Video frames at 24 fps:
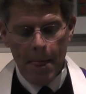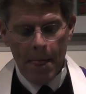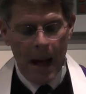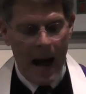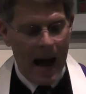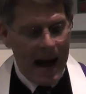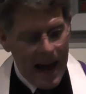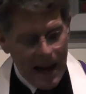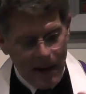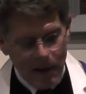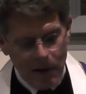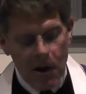I
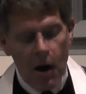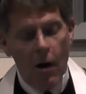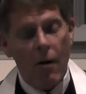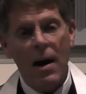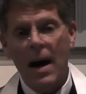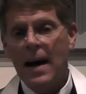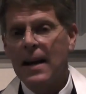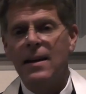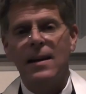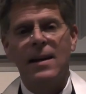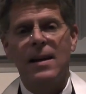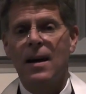had no
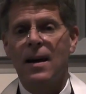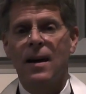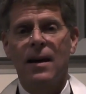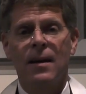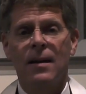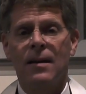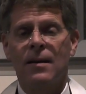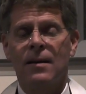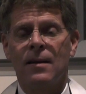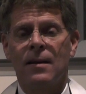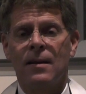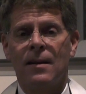idea
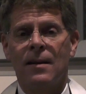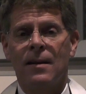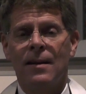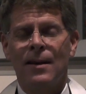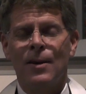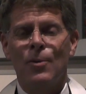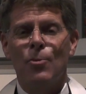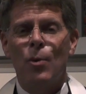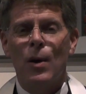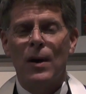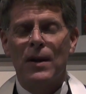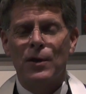
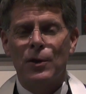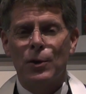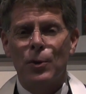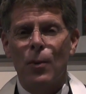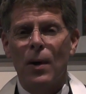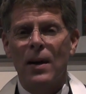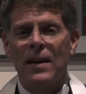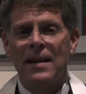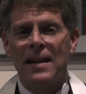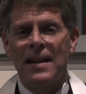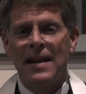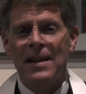what
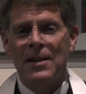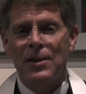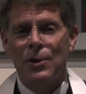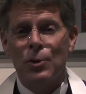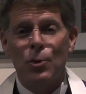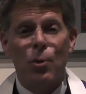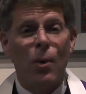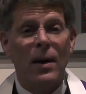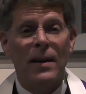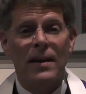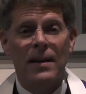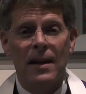
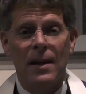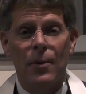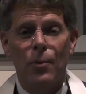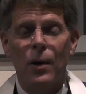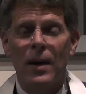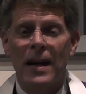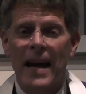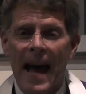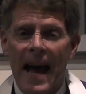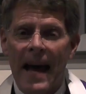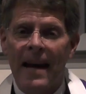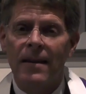2020
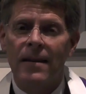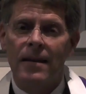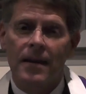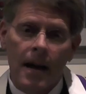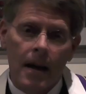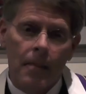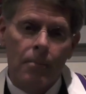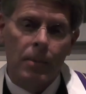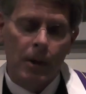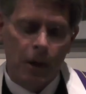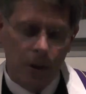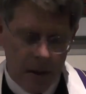would end
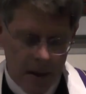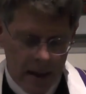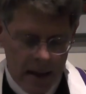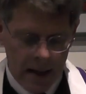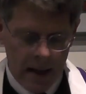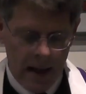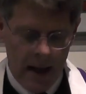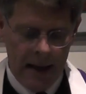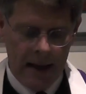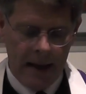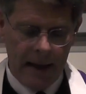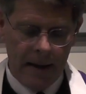up looking
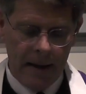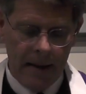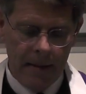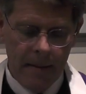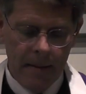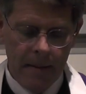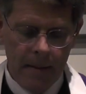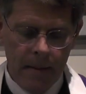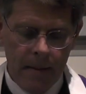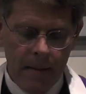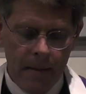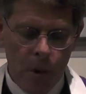like
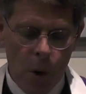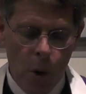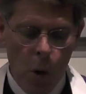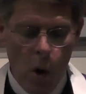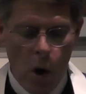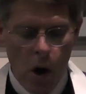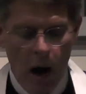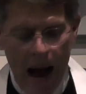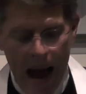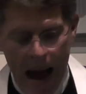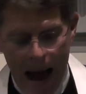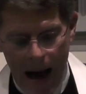
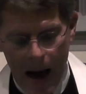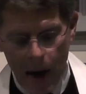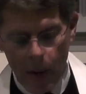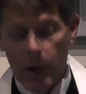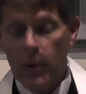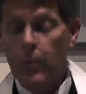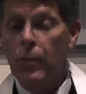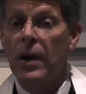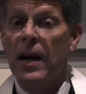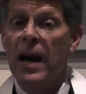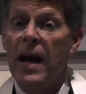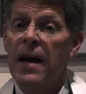or how
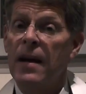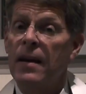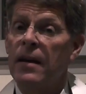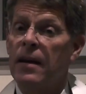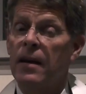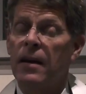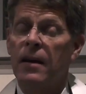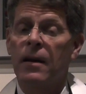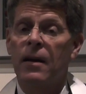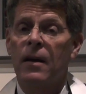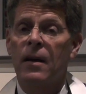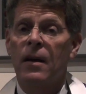it would end
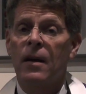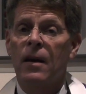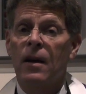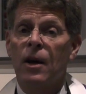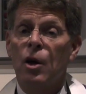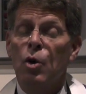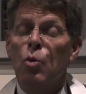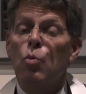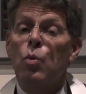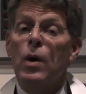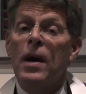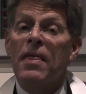
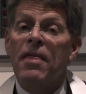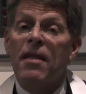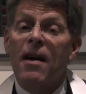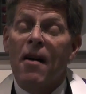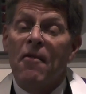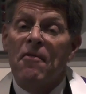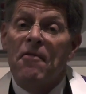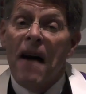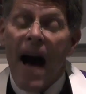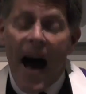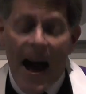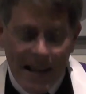with a
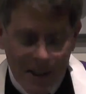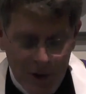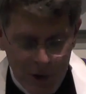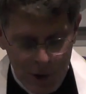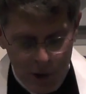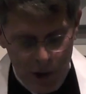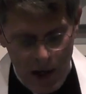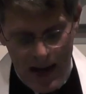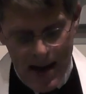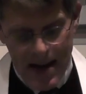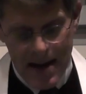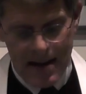
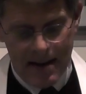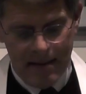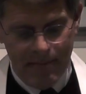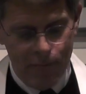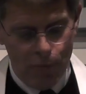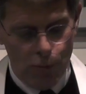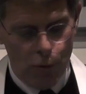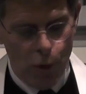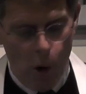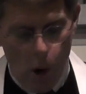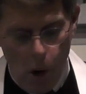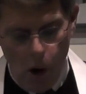vaccine
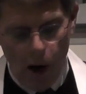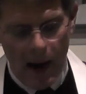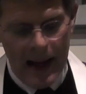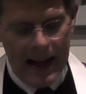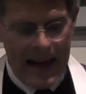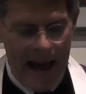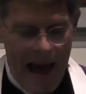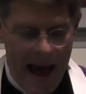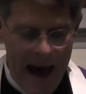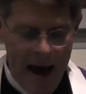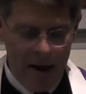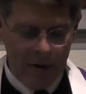rolling
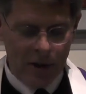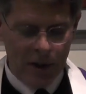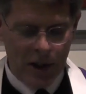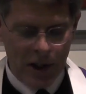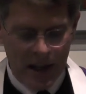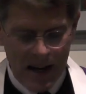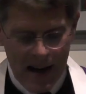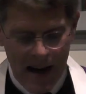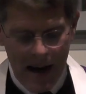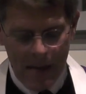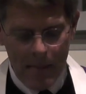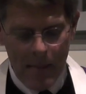out to
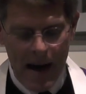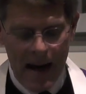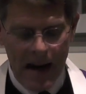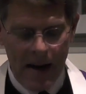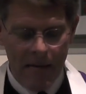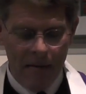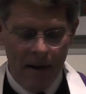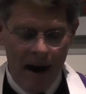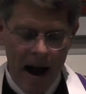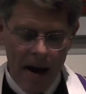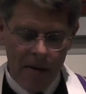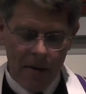combat a
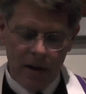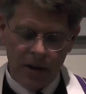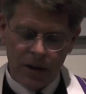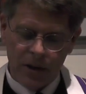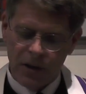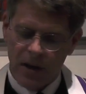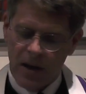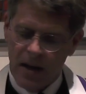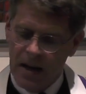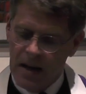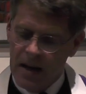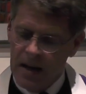virus
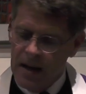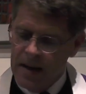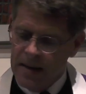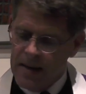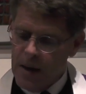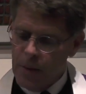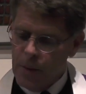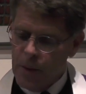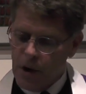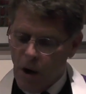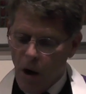that would